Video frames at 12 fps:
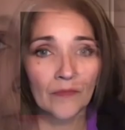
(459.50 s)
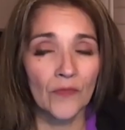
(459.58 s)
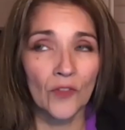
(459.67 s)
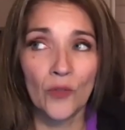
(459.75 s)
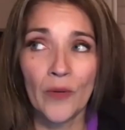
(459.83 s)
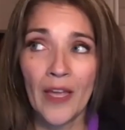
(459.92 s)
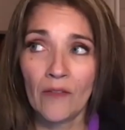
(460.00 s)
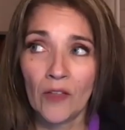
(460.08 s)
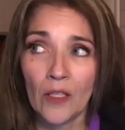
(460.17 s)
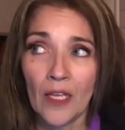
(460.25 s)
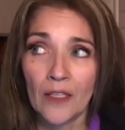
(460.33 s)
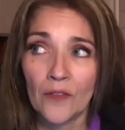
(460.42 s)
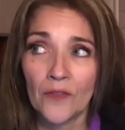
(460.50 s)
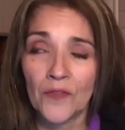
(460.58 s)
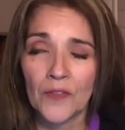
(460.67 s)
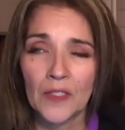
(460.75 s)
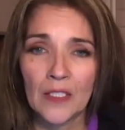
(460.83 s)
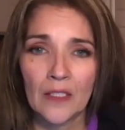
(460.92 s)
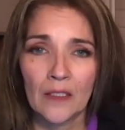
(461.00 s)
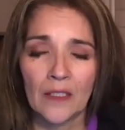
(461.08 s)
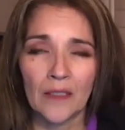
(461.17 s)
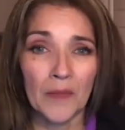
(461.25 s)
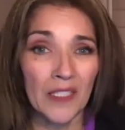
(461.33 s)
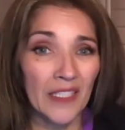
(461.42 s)
you have a lot of
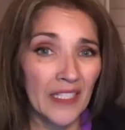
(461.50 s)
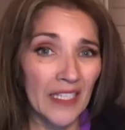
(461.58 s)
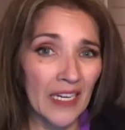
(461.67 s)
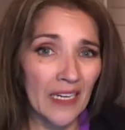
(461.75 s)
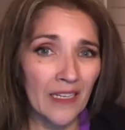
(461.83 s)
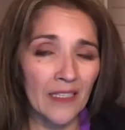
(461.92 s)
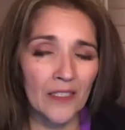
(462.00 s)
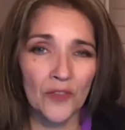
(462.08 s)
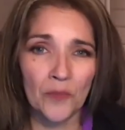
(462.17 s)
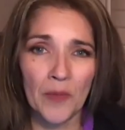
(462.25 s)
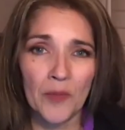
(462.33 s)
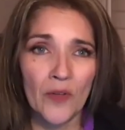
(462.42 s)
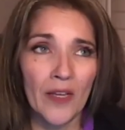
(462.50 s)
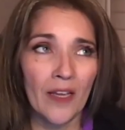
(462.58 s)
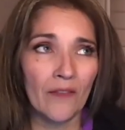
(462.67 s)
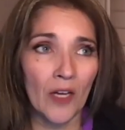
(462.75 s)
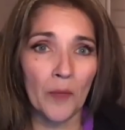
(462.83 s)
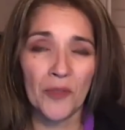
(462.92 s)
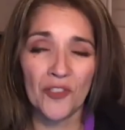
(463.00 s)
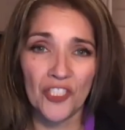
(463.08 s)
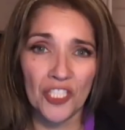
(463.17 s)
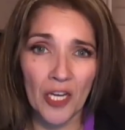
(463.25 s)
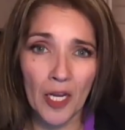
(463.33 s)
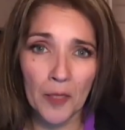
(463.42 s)
um, gas, maybe you have upper
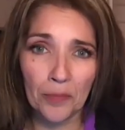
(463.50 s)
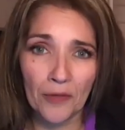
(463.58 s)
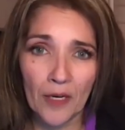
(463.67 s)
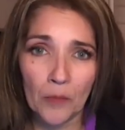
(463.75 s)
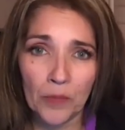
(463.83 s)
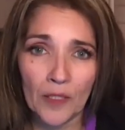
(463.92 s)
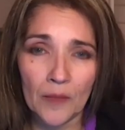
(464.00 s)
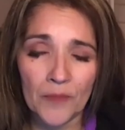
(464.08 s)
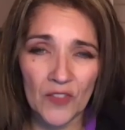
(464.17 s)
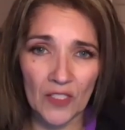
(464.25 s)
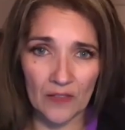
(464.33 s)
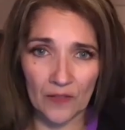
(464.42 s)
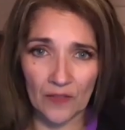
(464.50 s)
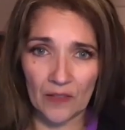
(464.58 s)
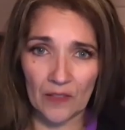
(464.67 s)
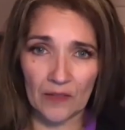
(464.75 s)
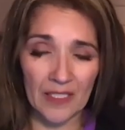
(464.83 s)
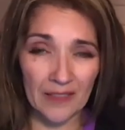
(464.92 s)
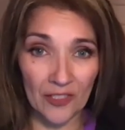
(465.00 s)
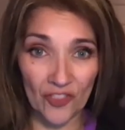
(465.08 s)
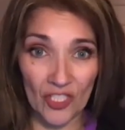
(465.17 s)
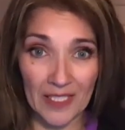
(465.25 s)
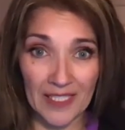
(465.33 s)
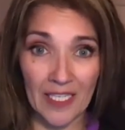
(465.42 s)
GI problems because it doesn't
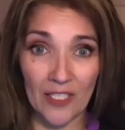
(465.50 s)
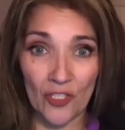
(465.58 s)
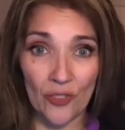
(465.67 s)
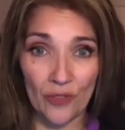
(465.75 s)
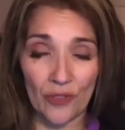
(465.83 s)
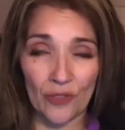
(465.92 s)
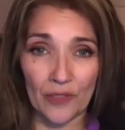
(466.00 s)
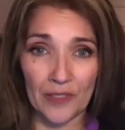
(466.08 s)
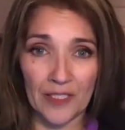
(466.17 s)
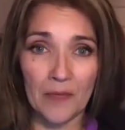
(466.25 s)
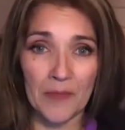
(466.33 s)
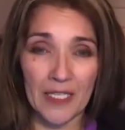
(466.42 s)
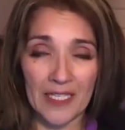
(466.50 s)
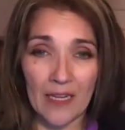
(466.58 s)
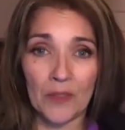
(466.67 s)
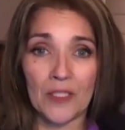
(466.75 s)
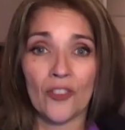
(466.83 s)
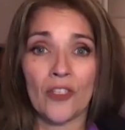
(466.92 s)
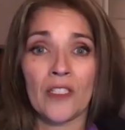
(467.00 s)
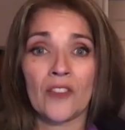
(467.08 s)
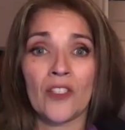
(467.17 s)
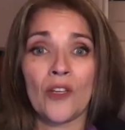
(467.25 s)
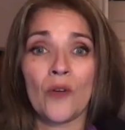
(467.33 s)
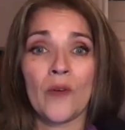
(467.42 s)
just stay to your stomach. Now it's starting
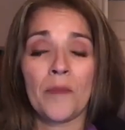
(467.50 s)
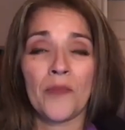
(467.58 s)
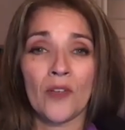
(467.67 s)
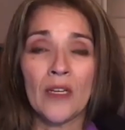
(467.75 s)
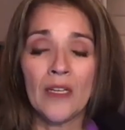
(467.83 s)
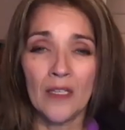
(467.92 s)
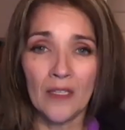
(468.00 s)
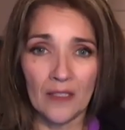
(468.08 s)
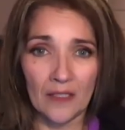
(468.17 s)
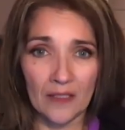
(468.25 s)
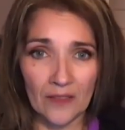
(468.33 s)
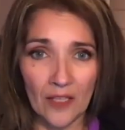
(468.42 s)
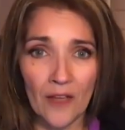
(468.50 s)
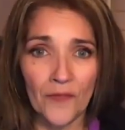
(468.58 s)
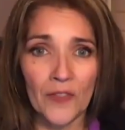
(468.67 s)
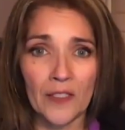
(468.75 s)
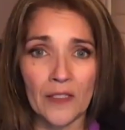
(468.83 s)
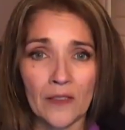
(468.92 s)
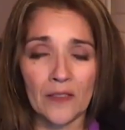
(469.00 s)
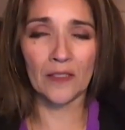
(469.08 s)
to go up your esophagus